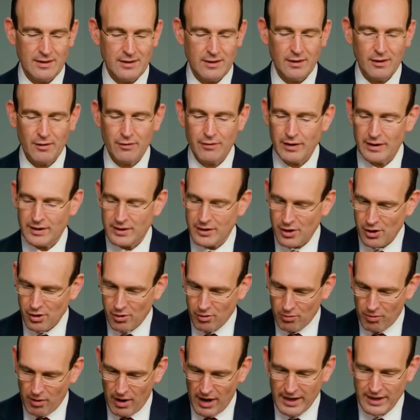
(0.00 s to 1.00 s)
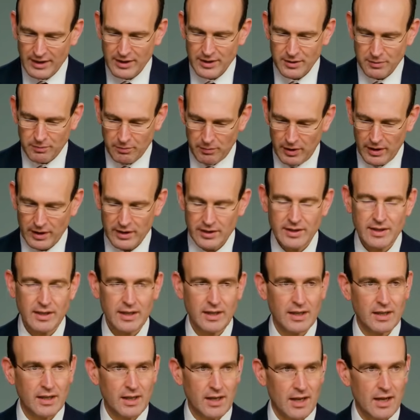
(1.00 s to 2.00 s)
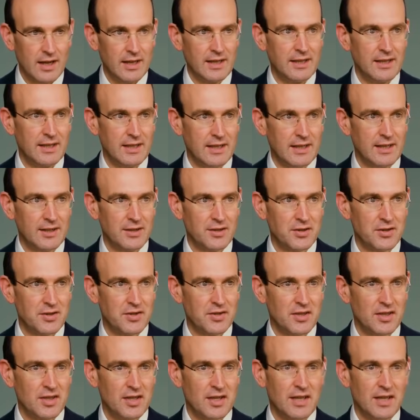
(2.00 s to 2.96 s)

of His grace, mercy, and kindness.